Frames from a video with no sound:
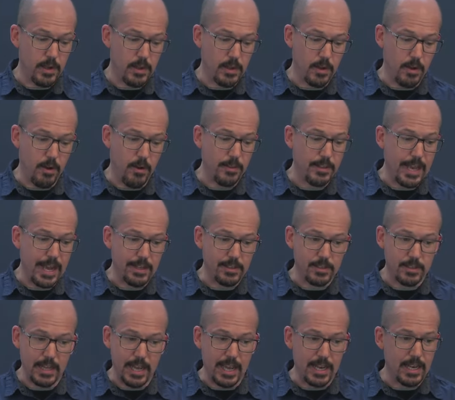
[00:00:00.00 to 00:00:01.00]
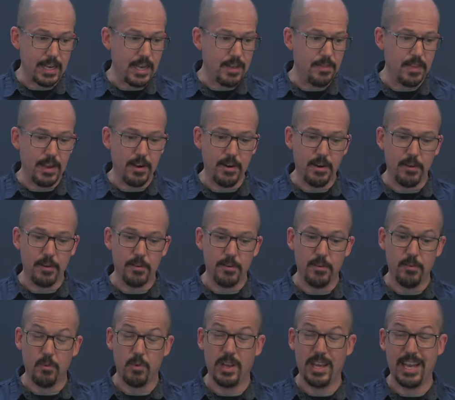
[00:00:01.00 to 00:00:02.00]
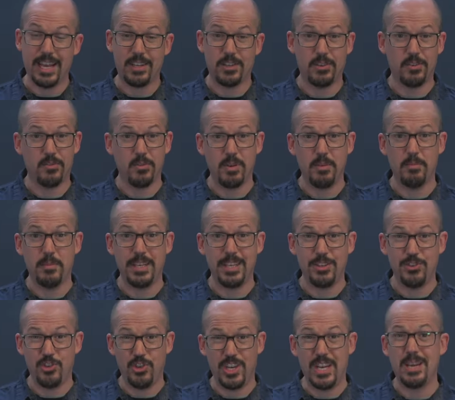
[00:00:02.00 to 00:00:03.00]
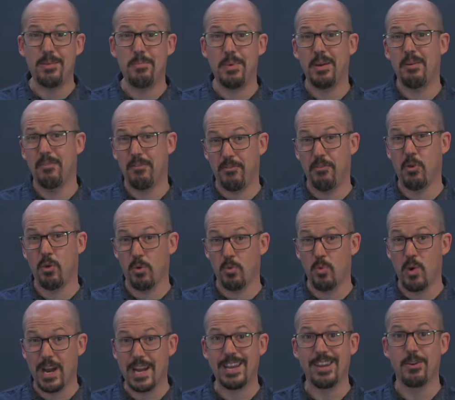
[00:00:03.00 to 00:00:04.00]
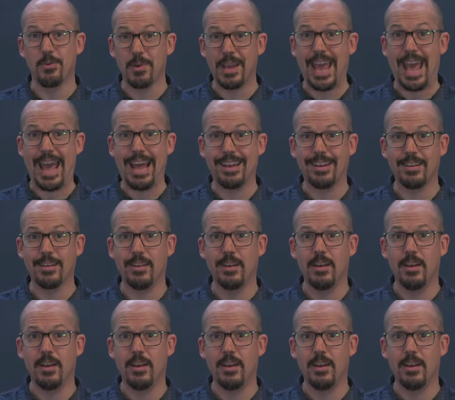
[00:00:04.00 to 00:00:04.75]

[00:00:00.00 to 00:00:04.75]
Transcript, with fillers: all that said, they're extremely cheap for what you get.